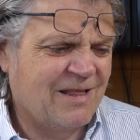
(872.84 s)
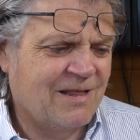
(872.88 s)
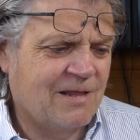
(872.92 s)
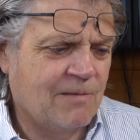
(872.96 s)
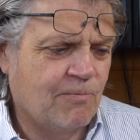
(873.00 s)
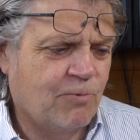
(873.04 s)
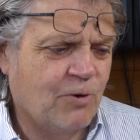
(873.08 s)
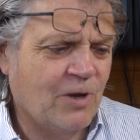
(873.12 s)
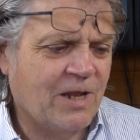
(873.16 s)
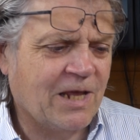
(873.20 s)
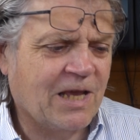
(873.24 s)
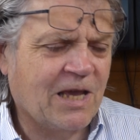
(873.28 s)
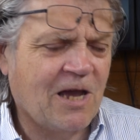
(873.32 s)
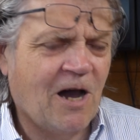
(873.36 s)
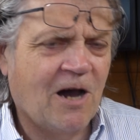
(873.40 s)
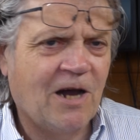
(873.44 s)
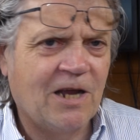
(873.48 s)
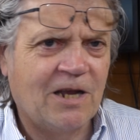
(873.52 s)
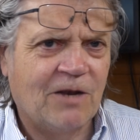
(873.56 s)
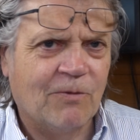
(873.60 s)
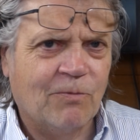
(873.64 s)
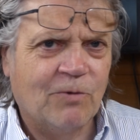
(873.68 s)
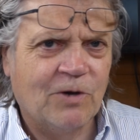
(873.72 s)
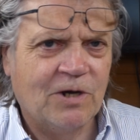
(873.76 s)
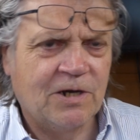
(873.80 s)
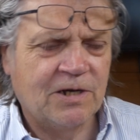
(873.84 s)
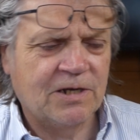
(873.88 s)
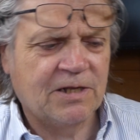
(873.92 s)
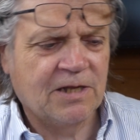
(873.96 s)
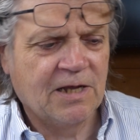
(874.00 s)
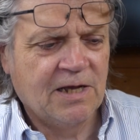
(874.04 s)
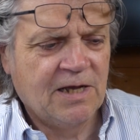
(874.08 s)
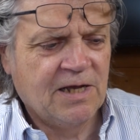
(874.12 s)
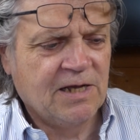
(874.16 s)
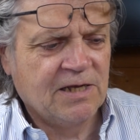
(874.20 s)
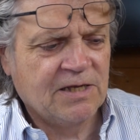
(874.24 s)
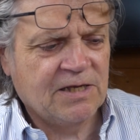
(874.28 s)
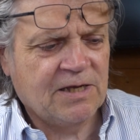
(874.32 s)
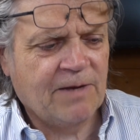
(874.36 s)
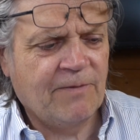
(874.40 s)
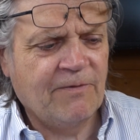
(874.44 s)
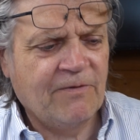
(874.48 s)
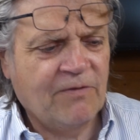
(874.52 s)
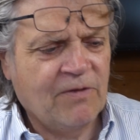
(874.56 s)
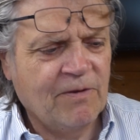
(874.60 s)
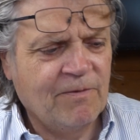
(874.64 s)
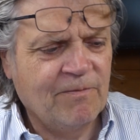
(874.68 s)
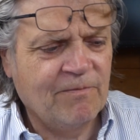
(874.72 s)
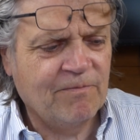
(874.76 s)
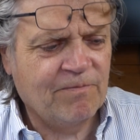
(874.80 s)
But they kind of worked. Some
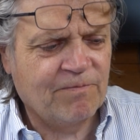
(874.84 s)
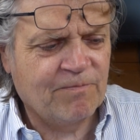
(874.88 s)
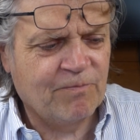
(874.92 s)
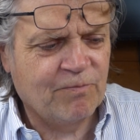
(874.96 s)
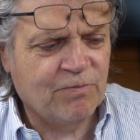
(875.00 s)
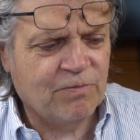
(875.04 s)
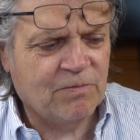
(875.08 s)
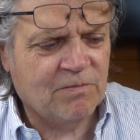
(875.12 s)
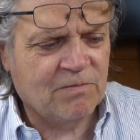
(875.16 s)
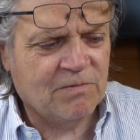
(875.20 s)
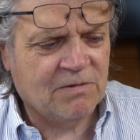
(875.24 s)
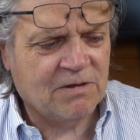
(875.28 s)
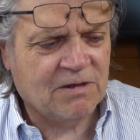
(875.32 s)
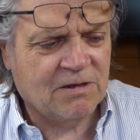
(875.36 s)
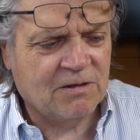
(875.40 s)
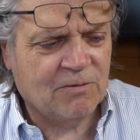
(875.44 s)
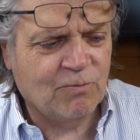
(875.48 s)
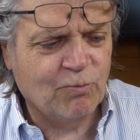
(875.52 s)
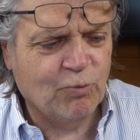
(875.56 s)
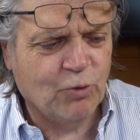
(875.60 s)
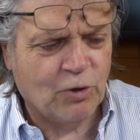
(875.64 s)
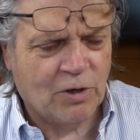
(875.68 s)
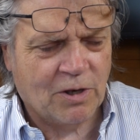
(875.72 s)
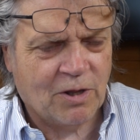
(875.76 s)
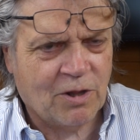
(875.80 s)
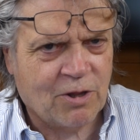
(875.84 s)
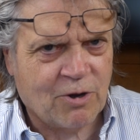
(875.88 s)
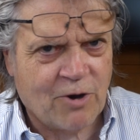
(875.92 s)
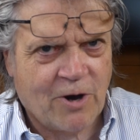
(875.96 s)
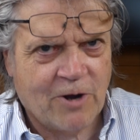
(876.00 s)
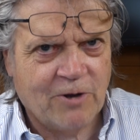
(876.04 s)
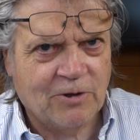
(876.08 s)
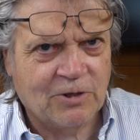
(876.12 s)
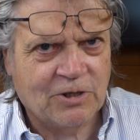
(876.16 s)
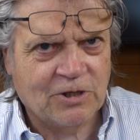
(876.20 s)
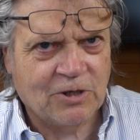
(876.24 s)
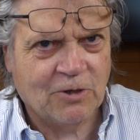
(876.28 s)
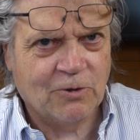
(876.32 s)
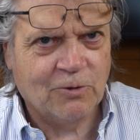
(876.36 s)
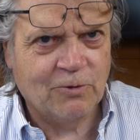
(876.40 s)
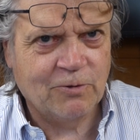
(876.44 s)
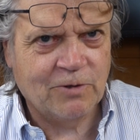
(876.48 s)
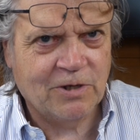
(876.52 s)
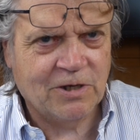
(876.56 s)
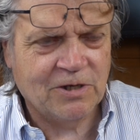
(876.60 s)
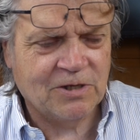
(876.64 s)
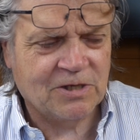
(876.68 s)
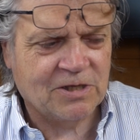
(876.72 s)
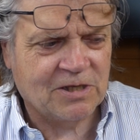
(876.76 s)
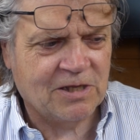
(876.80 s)
of them wouldn't throw at all
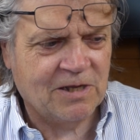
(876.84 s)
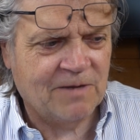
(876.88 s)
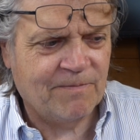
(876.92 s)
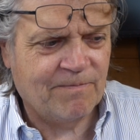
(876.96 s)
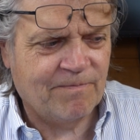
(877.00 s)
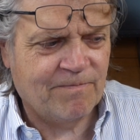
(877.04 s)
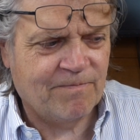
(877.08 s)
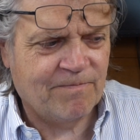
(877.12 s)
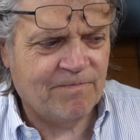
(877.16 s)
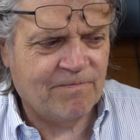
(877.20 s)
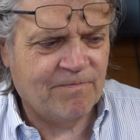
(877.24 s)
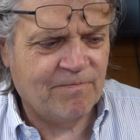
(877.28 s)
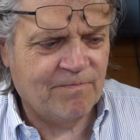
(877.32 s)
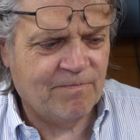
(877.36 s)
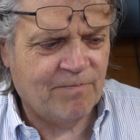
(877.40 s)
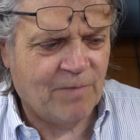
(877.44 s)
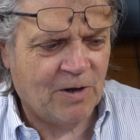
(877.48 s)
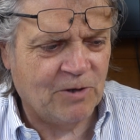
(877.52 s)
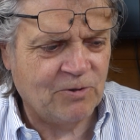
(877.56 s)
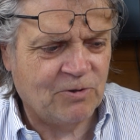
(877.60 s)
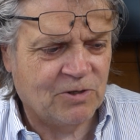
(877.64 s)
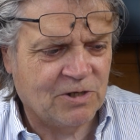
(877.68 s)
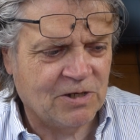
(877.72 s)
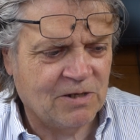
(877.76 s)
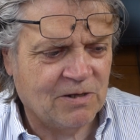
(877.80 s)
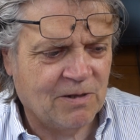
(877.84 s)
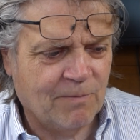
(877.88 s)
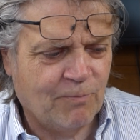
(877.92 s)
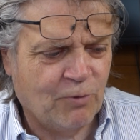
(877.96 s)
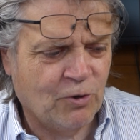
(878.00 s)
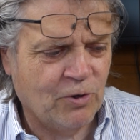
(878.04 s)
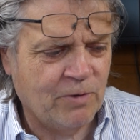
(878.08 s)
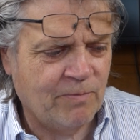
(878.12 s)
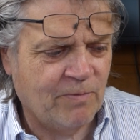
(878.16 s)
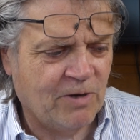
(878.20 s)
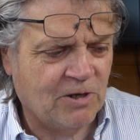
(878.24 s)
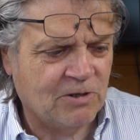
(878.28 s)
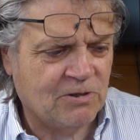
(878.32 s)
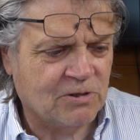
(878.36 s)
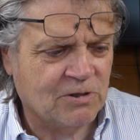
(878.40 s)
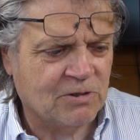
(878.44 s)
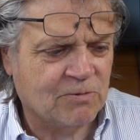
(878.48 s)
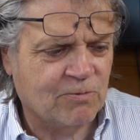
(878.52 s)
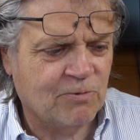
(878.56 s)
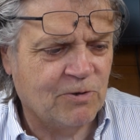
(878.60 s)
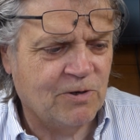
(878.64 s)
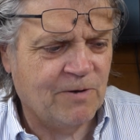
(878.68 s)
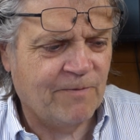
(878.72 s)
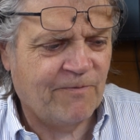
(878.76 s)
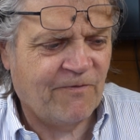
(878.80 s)
because the point
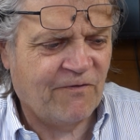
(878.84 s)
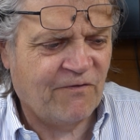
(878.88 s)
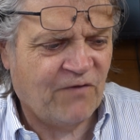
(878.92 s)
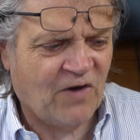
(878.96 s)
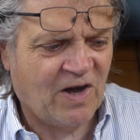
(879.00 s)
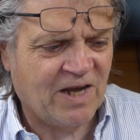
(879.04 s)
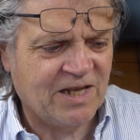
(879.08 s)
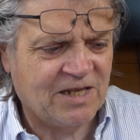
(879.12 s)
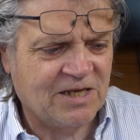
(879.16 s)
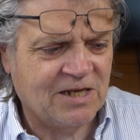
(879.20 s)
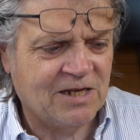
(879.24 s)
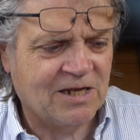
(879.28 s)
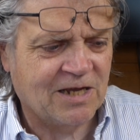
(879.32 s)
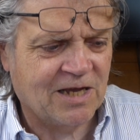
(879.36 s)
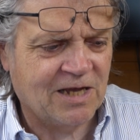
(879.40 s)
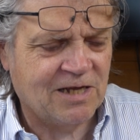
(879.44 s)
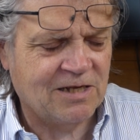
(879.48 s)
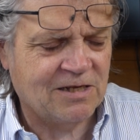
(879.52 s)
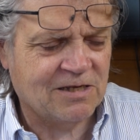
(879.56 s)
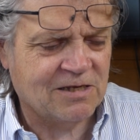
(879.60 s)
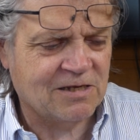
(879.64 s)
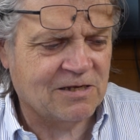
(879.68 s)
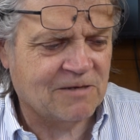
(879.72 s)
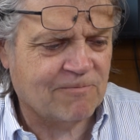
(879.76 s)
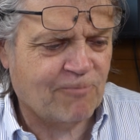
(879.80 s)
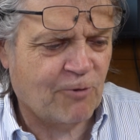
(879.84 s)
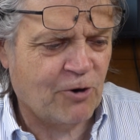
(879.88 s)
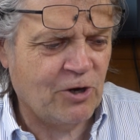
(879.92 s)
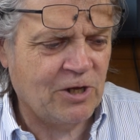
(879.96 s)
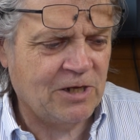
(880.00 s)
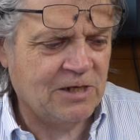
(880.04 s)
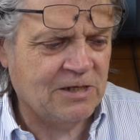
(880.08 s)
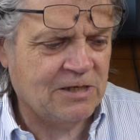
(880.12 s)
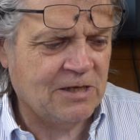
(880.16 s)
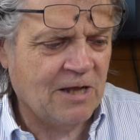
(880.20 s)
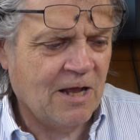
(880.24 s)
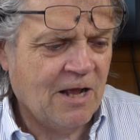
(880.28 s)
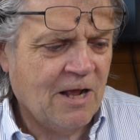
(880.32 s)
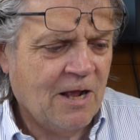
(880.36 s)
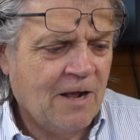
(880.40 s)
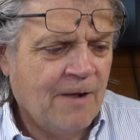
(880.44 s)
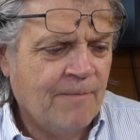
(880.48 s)
motors were fighting against the springs.